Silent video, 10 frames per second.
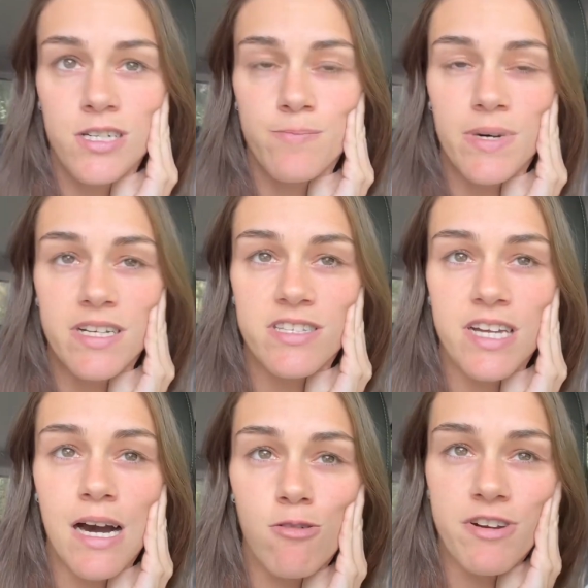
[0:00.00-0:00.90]
But it's
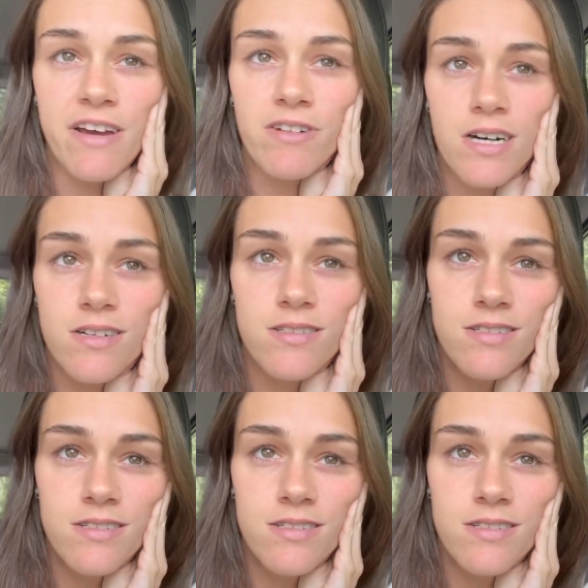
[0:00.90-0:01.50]
now or never.